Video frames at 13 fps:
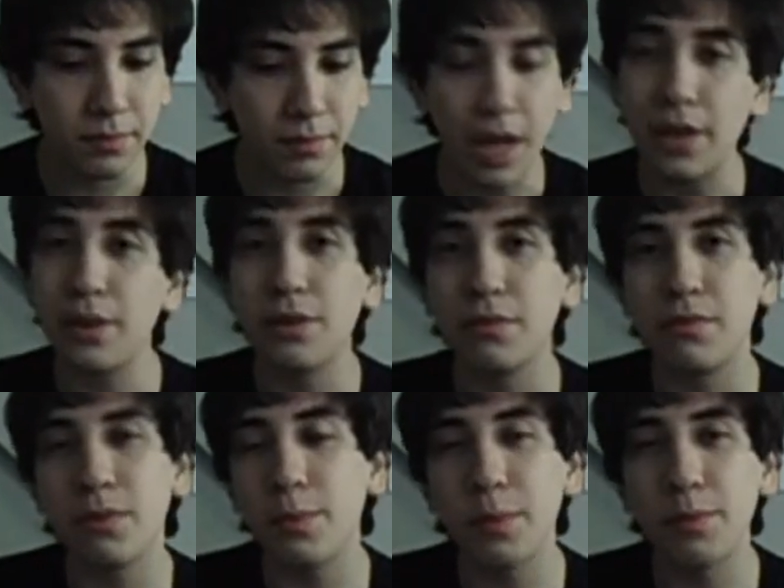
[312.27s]
I don't
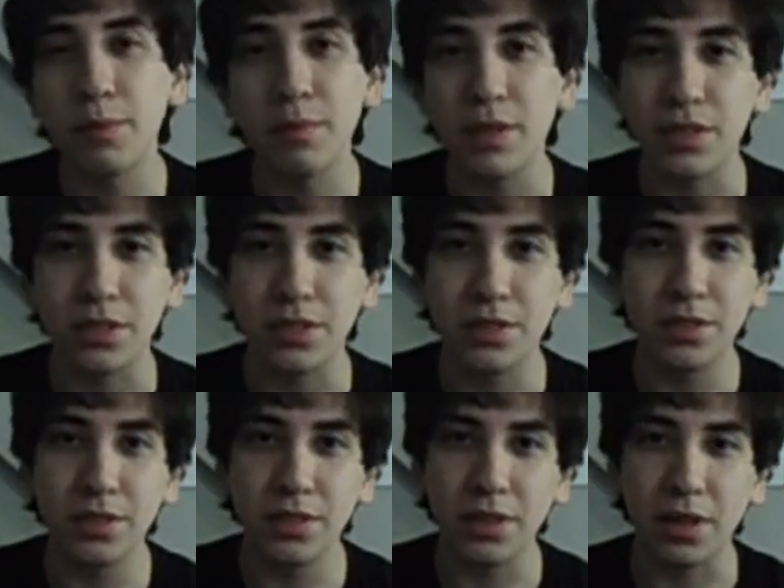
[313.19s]
remember much
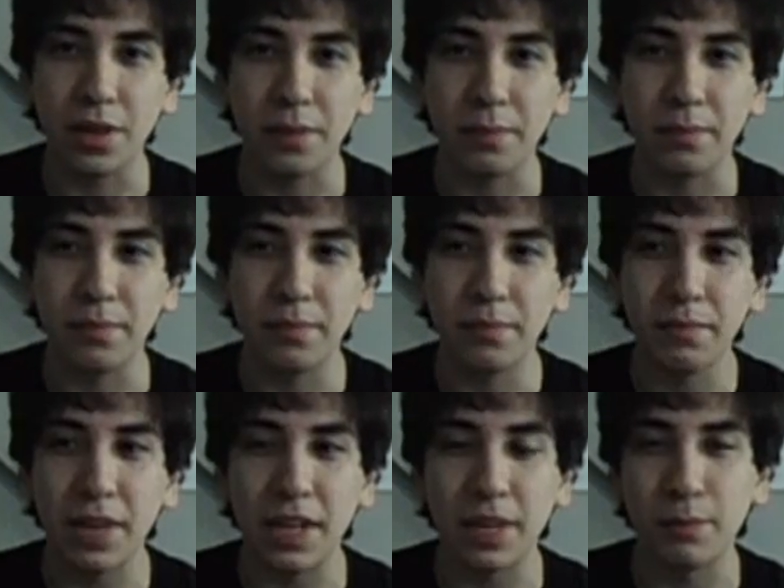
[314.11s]

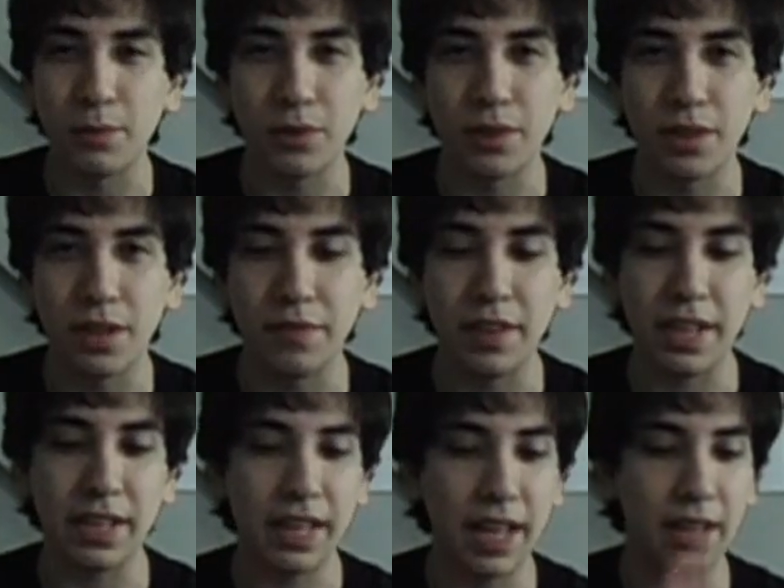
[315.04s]
anymore of
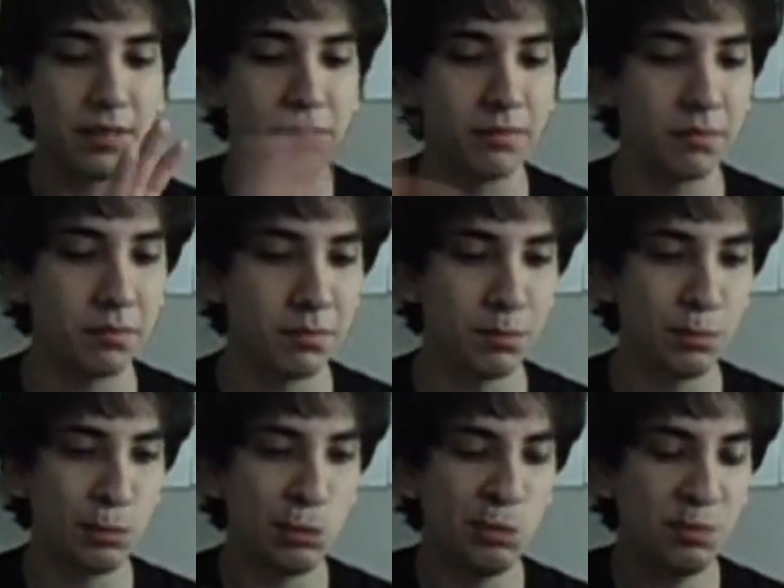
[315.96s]
like that
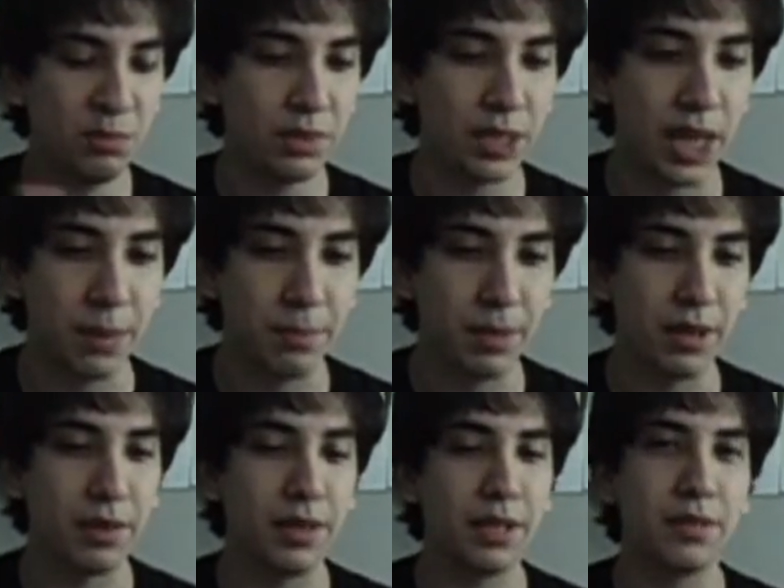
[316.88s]
time
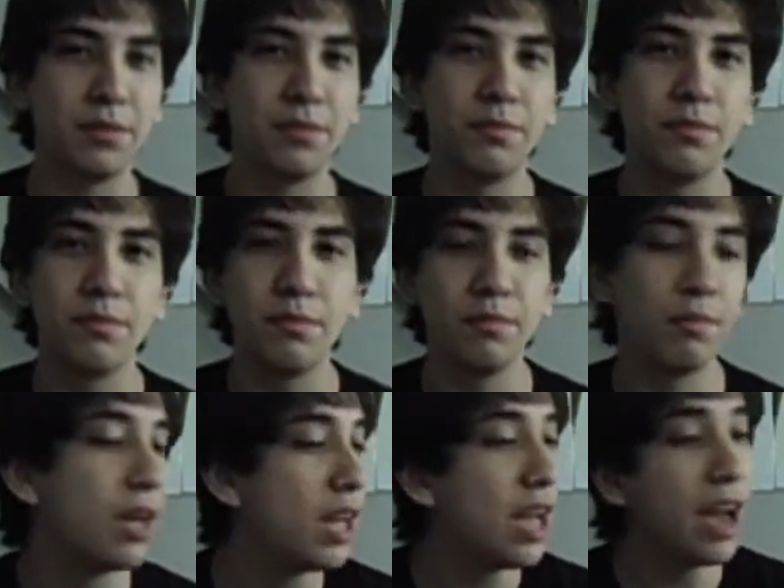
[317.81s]
period.
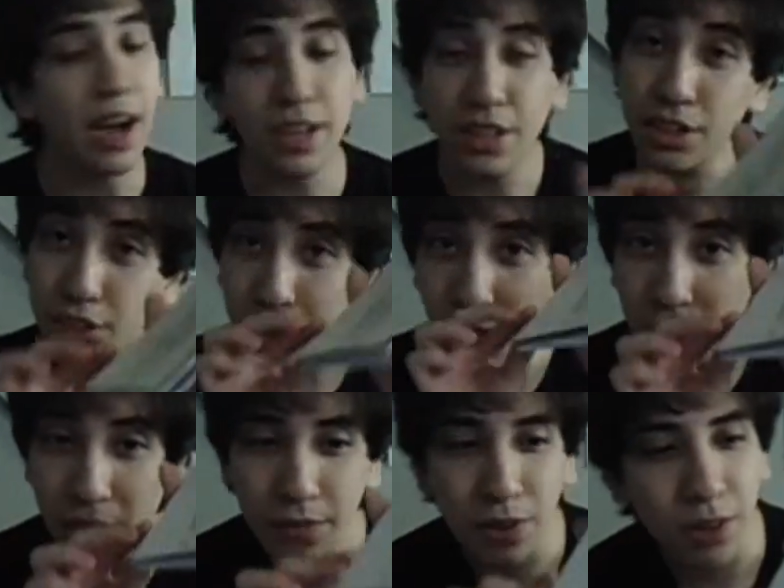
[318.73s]
But I did this
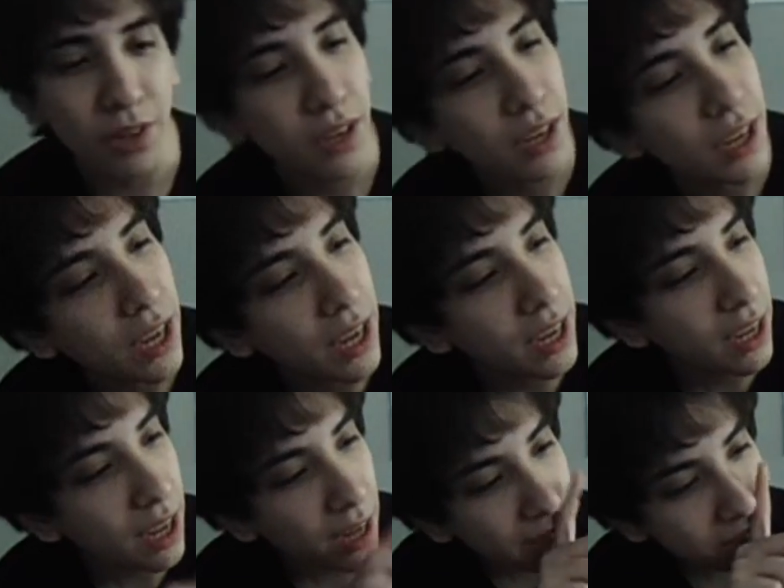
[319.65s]
drawing of her, and
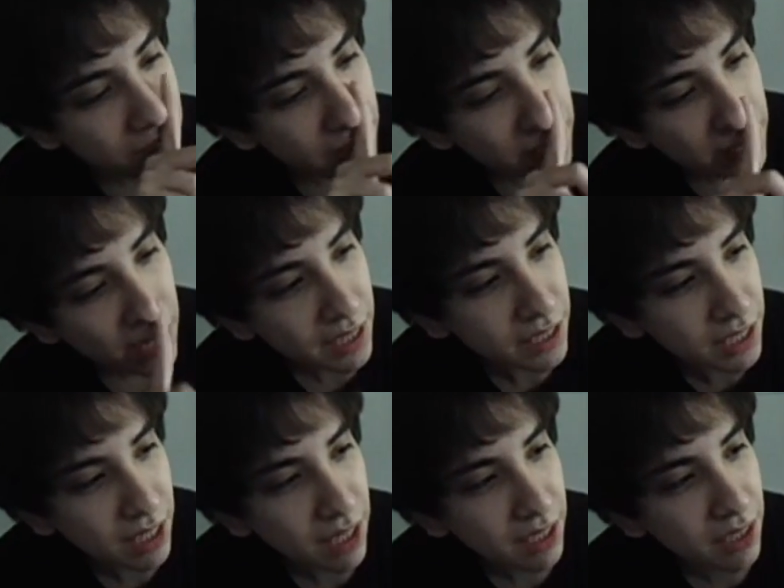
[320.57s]
I actually
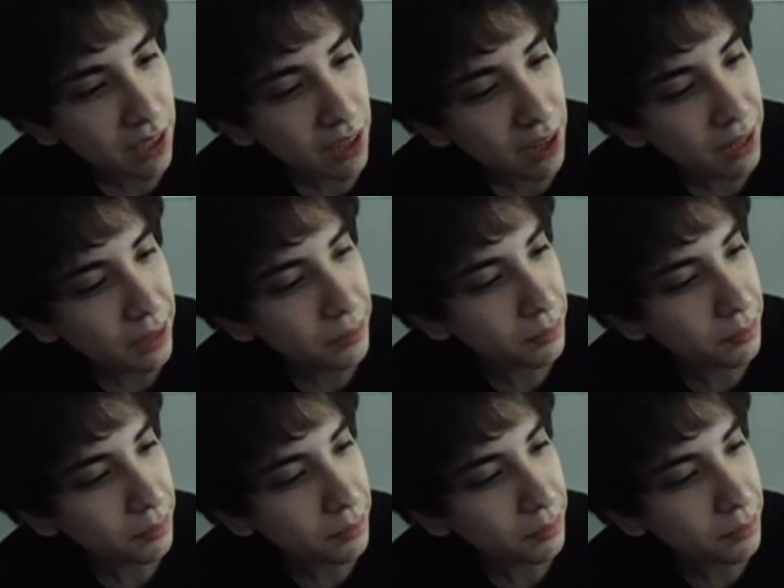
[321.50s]
liked it a lot.